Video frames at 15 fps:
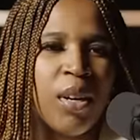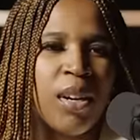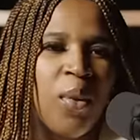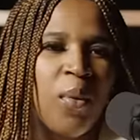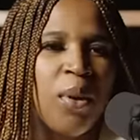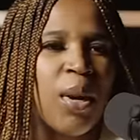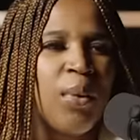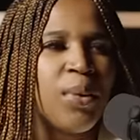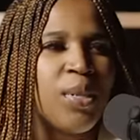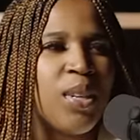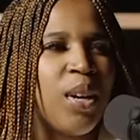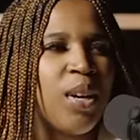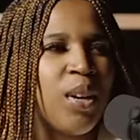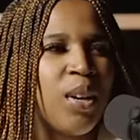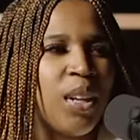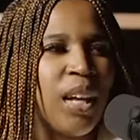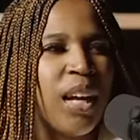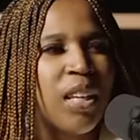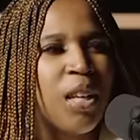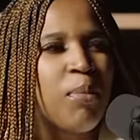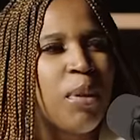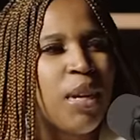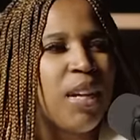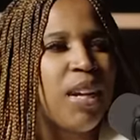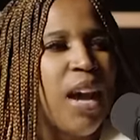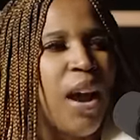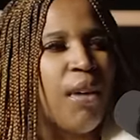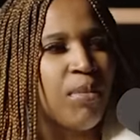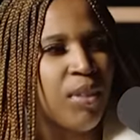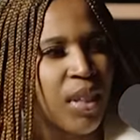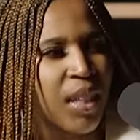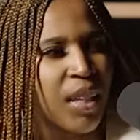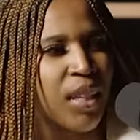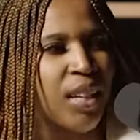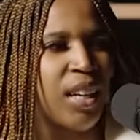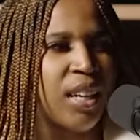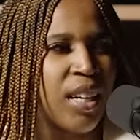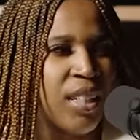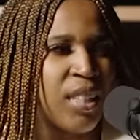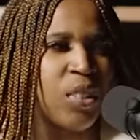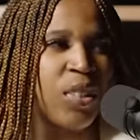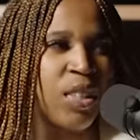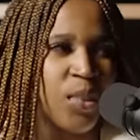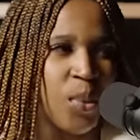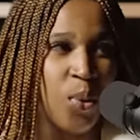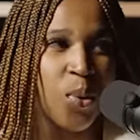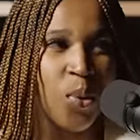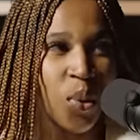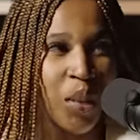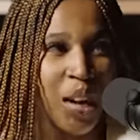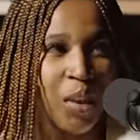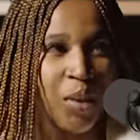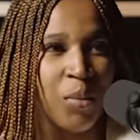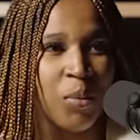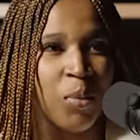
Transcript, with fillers: And when I was younger, like, I think being an African, like a Nigerian, is cool now.